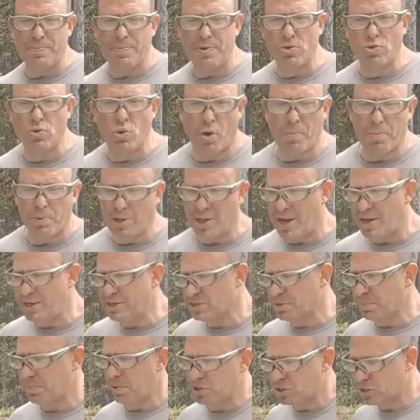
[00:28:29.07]
been normalized
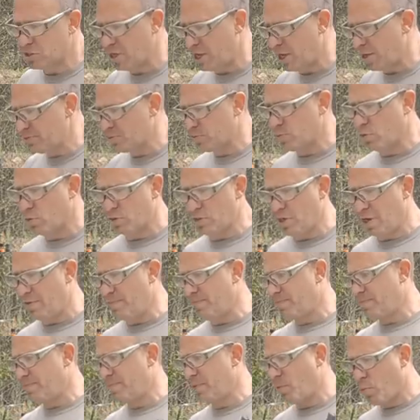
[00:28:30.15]
a bunch of times because I've
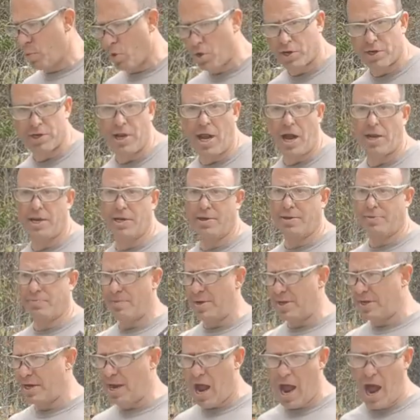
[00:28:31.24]
been working on it. I
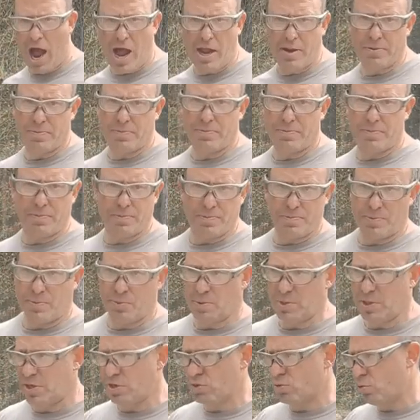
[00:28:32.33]
made it hot,
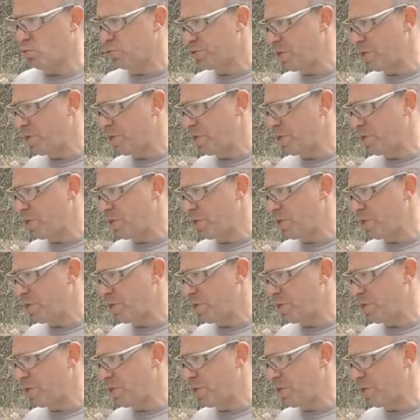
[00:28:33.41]
let it cool